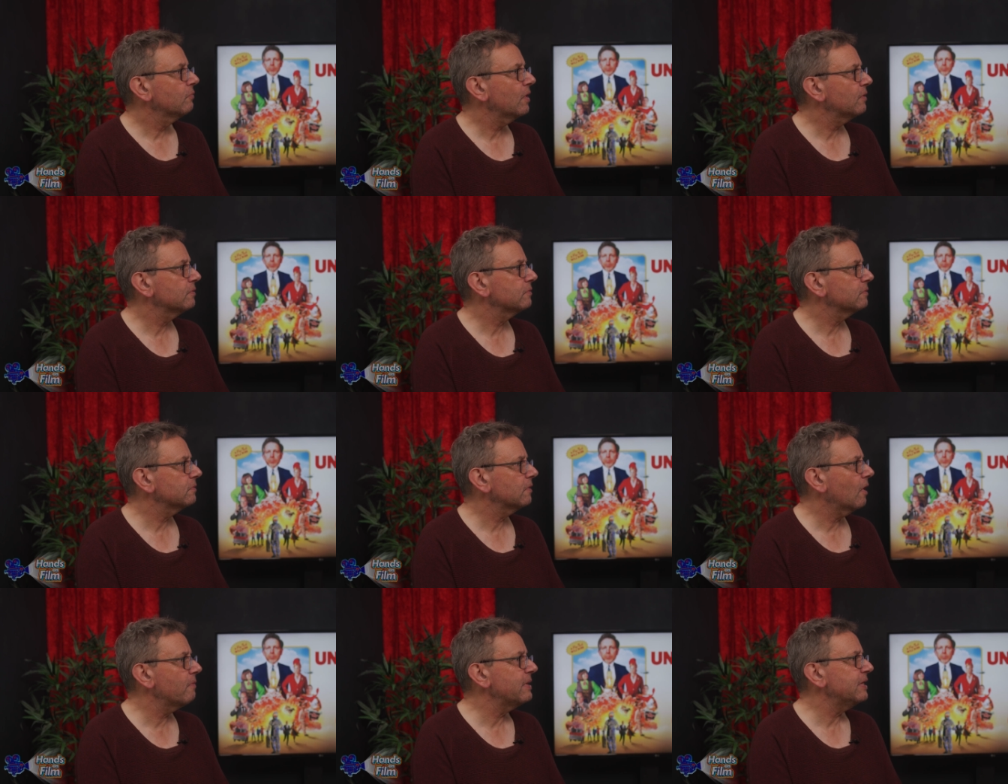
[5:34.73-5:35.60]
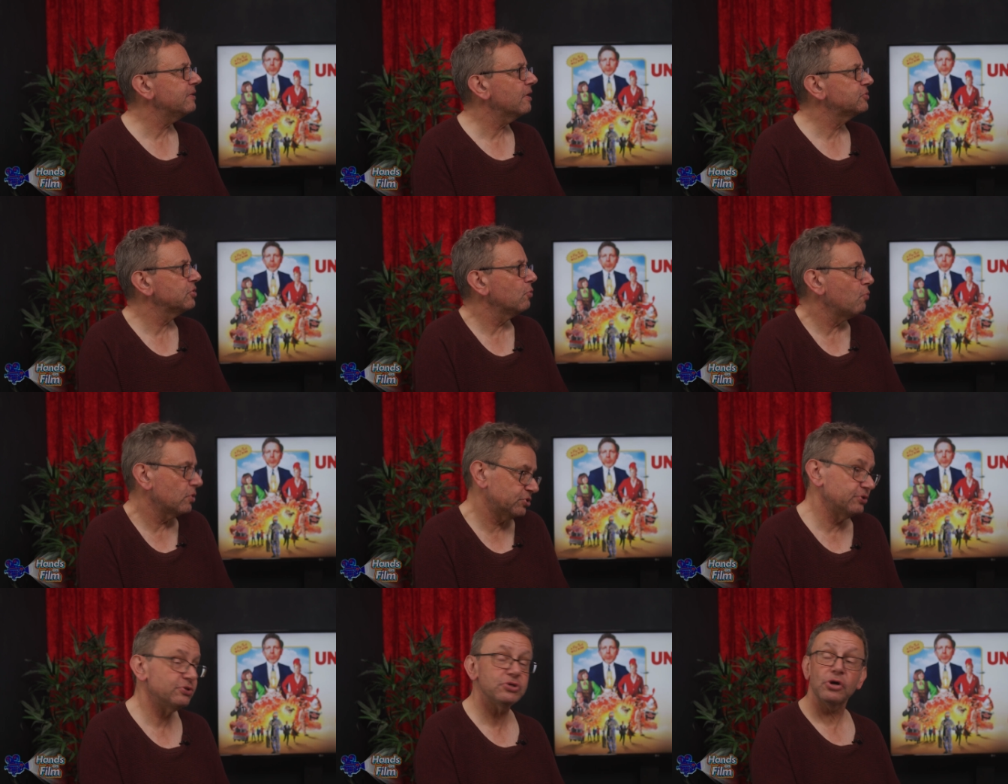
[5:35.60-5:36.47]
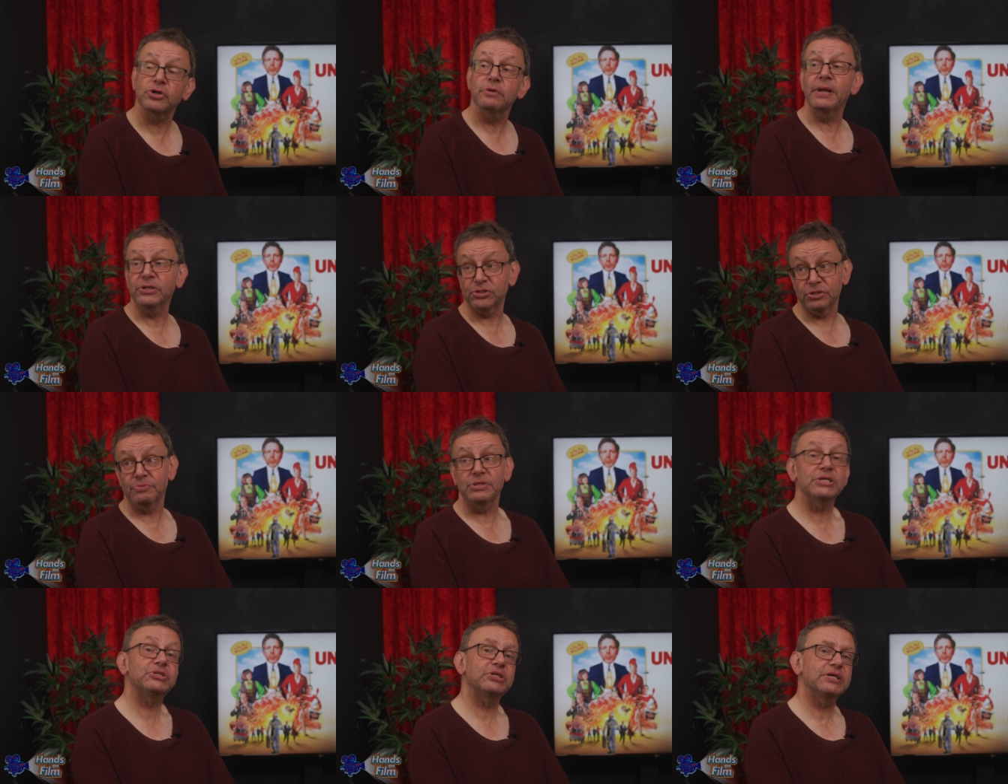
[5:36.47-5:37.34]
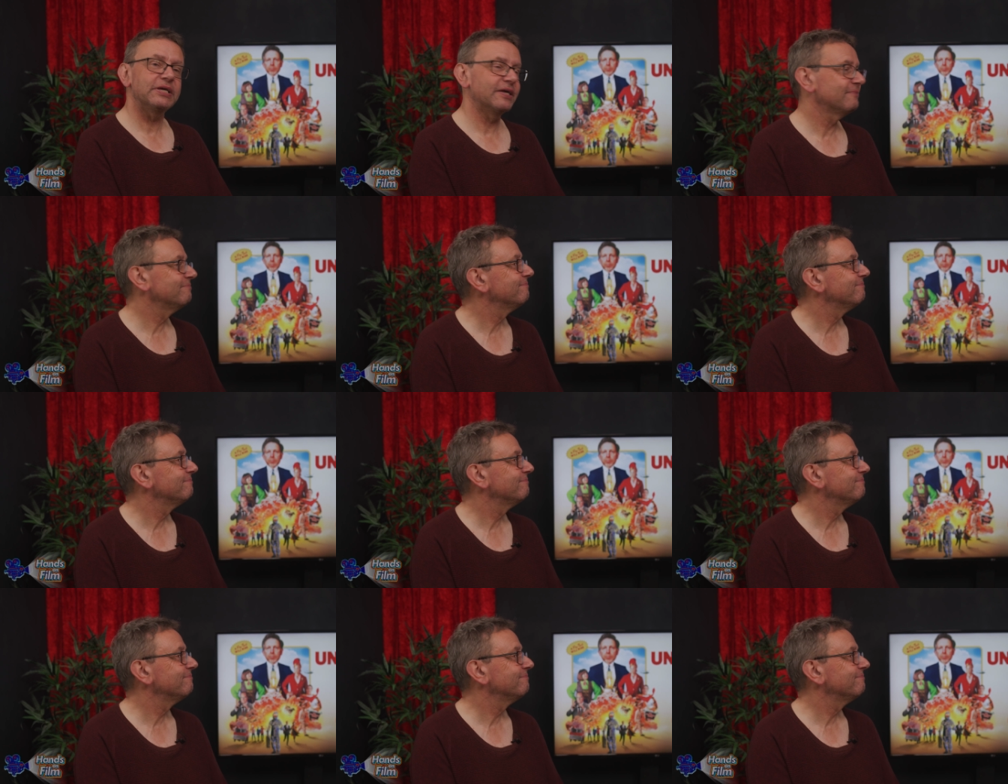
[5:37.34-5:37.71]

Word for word: Well, I mean, until watching the documentary with Izzy.